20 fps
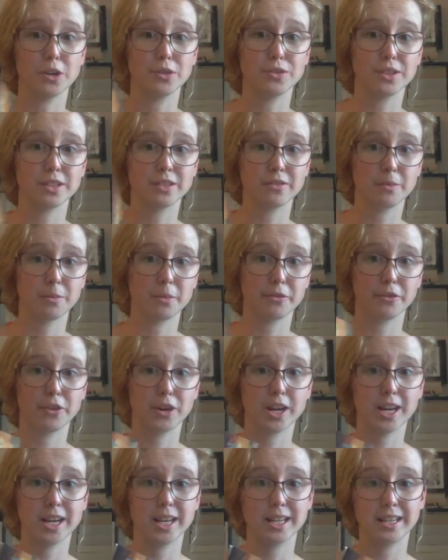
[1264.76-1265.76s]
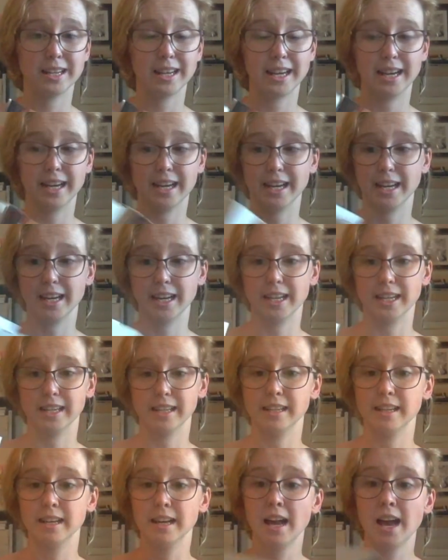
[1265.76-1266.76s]
this from a friend
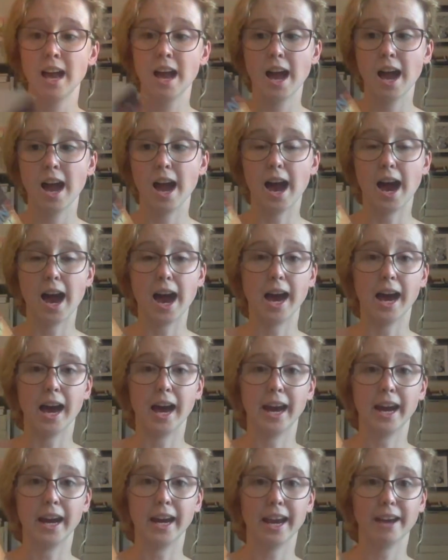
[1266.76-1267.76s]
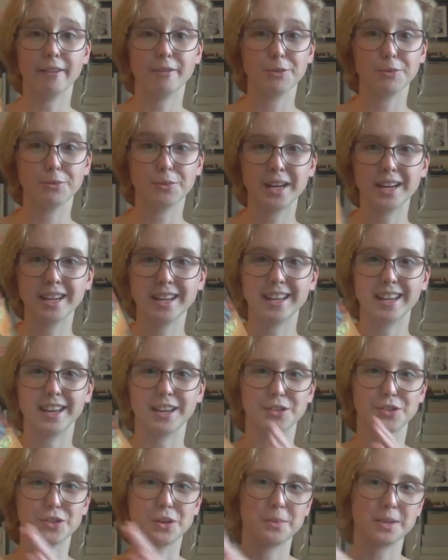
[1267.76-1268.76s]
and I haven't read it
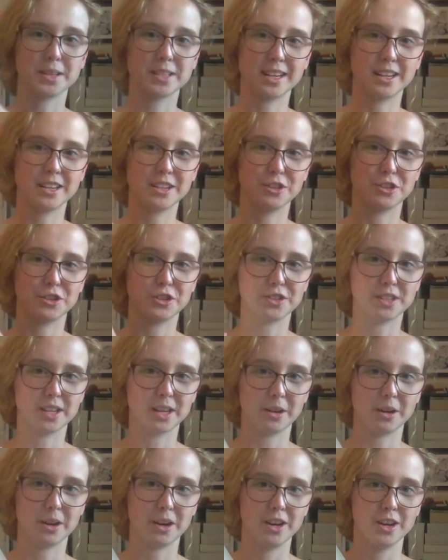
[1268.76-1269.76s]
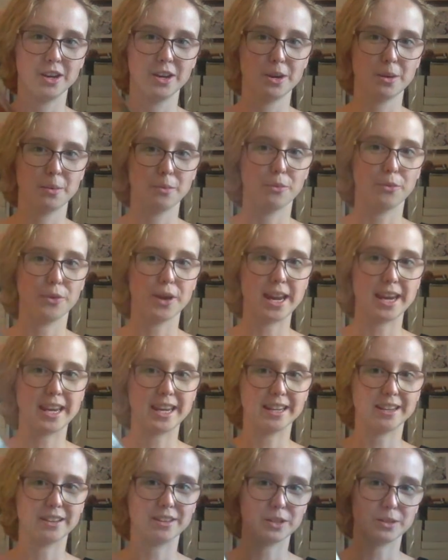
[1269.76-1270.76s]
yet. So I'm excited to just like break
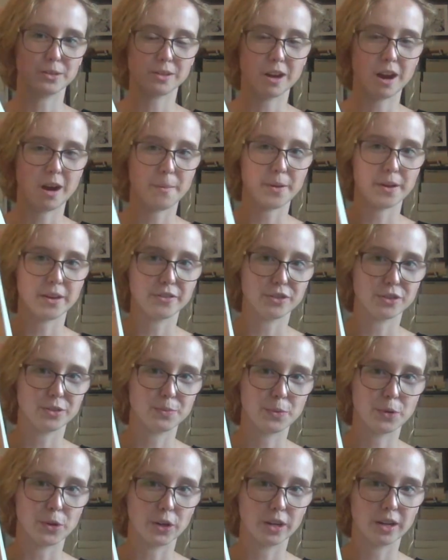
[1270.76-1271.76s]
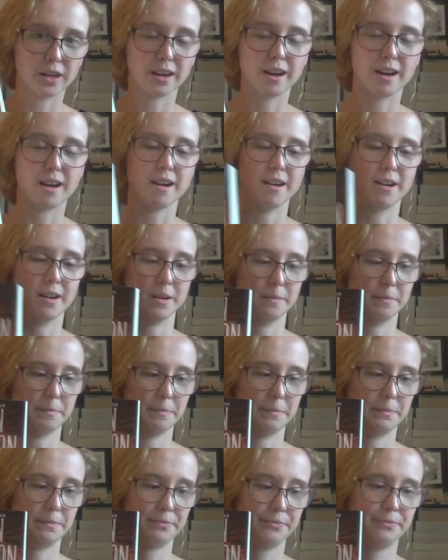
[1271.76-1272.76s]
in this copy of this book.
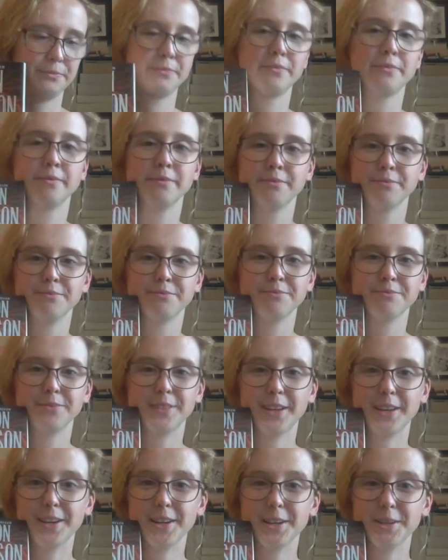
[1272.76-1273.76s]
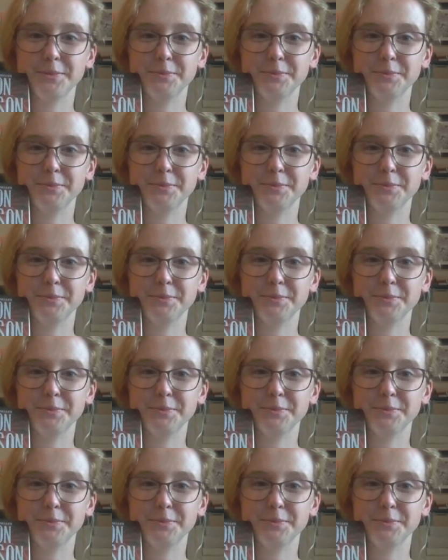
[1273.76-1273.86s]
Yeah,